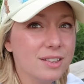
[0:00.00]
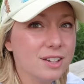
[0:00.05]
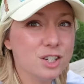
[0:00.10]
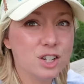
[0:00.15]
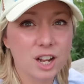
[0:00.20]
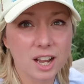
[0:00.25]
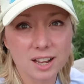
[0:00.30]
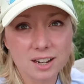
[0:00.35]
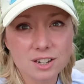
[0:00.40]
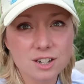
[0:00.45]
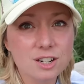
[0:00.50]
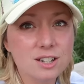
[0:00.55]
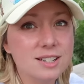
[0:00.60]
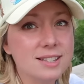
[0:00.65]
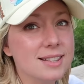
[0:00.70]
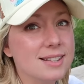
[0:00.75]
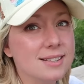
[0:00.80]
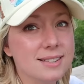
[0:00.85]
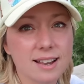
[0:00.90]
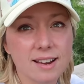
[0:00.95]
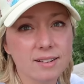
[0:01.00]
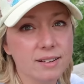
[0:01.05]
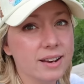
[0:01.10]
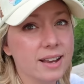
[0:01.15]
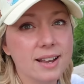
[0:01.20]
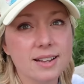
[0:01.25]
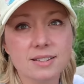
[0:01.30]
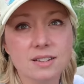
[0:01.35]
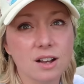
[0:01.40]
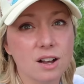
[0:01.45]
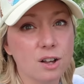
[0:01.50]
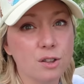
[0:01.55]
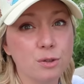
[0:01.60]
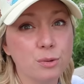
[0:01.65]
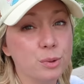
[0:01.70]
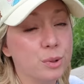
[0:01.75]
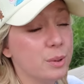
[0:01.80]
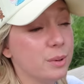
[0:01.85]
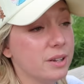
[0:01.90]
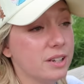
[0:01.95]
the changes this area has gone
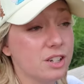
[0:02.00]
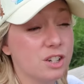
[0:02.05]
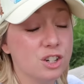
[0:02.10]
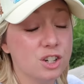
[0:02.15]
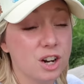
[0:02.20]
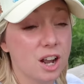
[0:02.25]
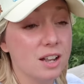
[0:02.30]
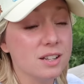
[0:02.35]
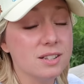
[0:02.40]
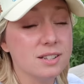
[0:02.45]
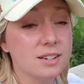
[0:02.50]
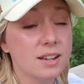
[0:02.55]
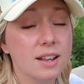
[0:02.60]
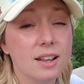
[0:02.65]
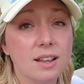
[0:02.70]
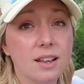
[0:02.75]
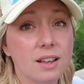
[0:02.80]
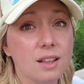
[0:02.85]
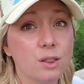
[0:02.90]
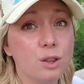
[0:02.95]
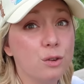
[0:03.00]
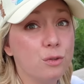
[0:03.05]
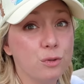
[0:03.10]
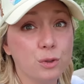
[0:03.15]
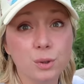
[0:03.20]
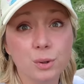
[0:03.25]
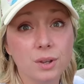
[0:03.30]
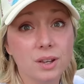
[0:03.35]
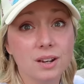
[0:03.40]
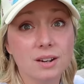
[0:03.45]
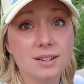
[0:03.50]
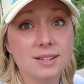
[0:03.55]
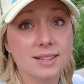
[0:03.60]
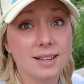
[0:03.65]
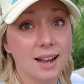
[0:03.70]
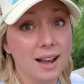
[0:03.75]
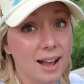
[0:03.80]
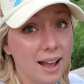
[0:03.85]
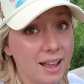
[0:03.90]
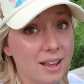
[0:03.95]
through in just the few years
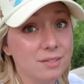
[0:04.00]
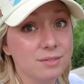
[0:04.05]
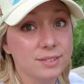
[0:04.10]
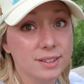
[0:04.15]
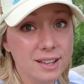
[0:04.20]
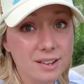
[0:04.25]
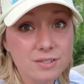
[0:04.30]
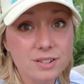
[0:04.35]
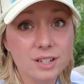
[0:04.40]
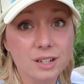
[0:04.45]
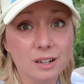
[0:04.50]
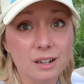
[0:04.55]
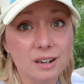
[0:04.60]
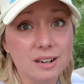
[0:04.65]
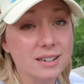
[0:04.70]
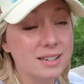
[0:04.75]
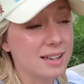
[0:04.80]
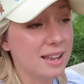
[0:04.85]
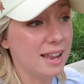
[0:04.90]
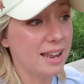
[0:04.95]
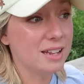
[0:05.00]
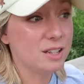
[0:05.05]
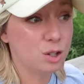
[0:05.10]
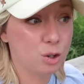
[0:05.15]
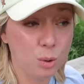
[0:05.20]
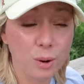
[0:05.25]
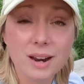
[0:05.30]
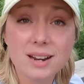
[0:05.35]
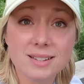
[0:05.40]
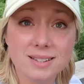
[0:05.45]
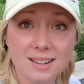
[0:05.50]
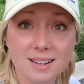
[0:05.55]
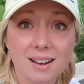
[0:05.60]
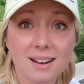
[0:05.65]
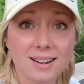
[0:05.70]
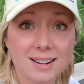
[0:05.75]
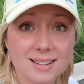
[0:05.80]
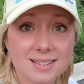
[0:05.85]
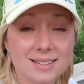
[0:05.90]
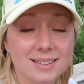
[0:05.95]
that I have lived here. It's crazy,
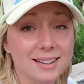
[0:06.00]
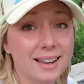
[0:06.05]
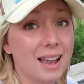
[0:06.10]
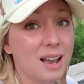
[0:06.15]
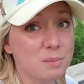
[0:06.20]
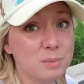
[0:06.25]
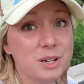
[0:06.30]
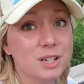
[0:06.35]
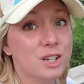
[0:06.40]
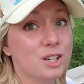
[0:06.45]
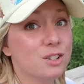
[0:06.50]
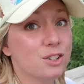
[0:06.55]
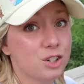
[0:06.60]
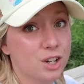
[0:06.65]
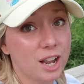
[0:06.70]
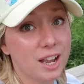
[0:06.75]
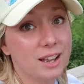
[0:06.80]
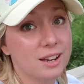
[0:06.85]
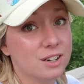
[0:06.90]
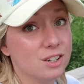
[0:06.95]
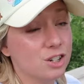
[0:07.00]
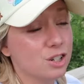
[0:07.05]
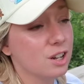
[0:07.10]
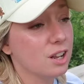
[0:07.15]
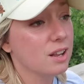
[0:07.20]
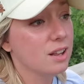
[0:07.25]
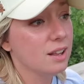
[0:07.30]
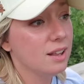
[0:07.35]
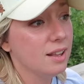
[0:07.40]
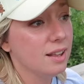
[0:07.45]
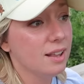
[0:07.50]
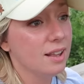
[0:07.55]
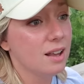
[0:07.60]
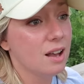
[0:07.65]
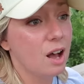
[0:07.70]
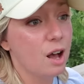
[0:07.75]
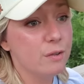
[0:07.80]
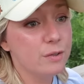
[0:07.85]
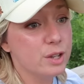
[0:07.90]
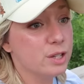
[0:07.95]
honestly, how much has changed.
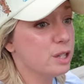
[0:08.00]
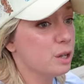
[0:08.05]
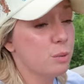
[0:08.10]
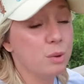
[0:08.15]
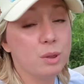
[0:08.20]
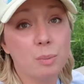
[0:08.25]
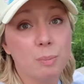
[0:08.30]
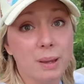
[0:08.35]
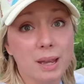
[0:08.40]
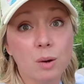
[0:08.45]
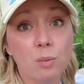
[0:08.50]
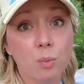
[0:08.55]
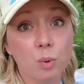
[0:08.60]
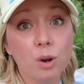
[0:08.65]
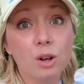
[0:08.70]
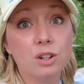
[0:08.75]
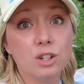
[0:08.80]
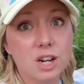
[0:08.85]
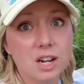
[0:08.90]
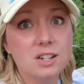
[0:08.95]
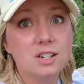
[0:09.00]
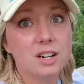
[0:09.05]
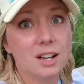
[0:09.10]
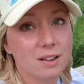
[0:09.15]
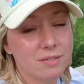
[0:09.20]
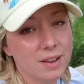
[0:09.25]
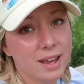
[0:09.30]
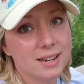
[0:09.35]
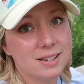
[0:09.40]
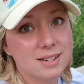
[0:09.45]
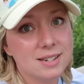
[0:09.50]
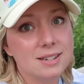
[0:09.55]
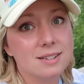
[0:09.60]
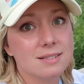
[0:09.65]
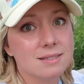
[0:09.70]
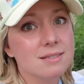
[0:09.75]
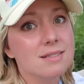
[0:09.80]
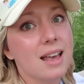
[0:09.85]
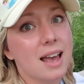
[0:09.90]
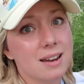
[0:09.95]
Obviously with a big world changing event
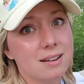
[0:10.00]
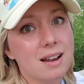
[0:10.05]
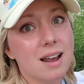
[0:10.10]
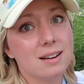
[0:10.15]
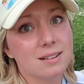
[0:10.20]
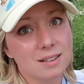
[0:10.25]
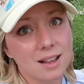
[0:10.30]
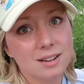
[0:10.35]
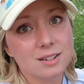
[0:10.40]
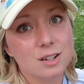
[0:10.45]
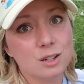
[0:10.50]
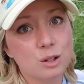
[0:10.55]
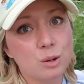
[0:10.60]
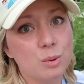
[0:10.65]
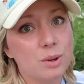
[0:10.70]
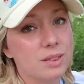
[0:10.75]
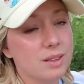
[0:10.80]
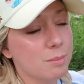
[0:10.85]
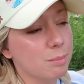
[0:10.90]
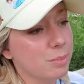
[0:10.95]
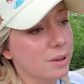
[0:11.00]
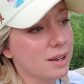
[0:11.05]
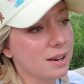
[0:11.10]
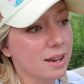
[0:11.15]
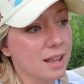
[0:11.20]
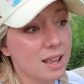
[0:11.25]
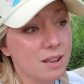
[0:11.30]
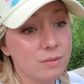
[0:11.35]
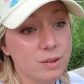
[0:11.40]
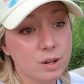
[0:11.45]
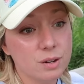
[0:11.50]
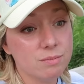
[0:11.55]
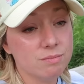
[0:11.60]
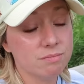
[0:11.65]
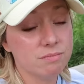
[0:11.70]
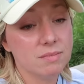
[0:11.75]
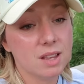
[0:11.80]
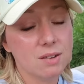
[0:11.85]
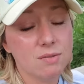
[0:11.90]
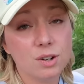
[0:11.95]
that had a lot to do with it. But even,
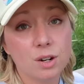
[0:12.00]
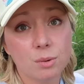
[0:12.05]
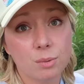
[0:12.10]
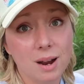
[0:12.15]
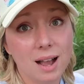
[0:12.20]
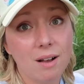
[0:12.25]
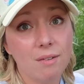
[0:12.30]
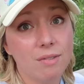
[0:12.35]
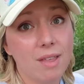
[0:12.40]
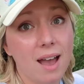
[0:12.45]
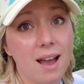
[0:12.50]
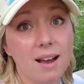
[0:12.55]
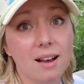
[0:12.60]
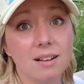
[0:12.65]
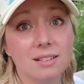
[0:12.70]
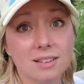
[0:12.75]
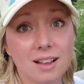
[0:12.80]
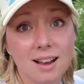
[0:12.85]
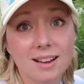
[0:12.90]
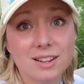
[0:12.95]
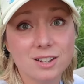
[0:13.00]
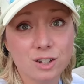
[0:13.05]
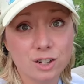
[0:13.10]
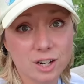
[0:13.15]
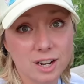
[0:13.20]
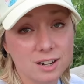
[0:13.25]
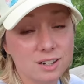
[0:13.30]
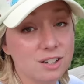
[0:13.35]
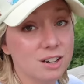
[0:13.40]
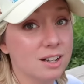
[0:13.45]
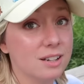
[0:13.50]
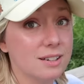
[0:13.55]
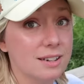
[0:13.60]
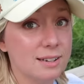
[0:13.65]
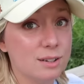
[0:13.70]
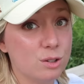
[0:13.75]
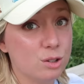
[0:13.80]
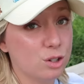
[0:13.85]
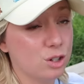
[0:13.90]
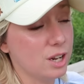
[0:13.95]
even around that, a lot has changed and
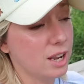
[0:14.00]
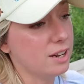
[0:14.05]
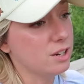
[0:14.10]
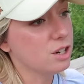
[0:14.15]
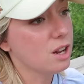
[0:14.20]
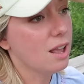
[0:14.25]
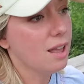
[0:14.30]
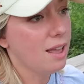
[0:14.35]
continues to change.